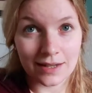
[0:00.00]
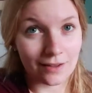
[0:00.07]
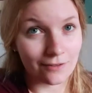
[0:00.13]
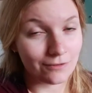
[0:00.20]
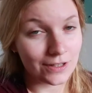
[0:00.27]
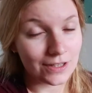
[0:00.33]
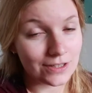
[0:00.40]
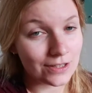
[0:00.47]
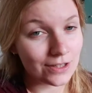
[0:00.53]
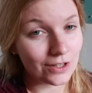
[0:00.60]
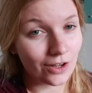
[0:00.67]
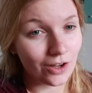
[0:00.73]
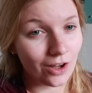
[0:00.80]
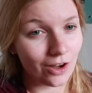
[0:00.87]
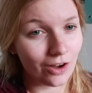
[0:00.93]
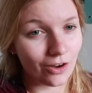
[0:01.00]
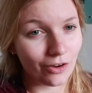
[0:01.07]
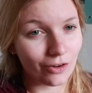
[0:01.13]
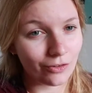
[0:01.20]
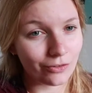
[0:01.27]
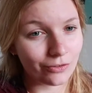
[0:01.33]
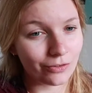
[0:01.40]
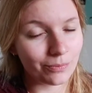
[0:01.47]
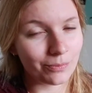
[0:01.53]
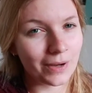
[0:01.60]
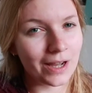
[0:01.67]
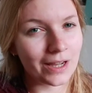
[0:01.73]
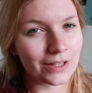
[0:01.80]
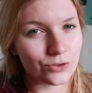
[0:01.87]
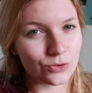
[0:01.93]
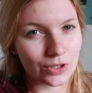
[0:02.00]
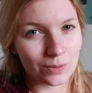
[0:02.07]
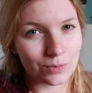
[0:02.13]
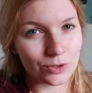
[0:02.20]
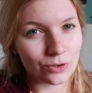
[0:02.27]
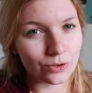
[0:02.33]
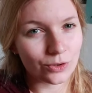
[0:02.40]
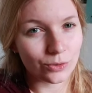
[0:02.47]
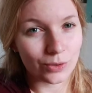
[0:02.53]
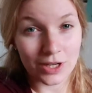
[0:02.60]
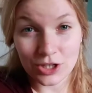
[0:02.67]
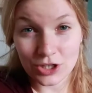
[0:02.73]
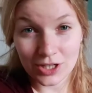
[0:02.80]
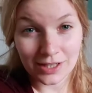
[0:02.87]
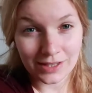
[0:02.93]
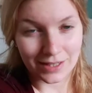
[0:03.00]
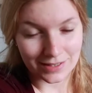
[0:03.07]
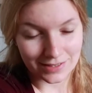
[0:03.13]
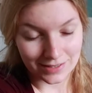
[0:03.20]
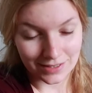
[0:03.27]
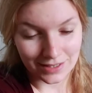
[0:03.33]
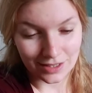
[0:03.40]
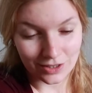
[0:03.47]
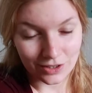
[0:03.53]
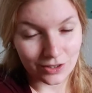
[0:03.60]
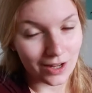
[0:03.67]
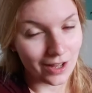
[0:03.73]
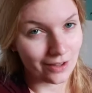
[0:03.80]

a video of my trip to Croatia last year.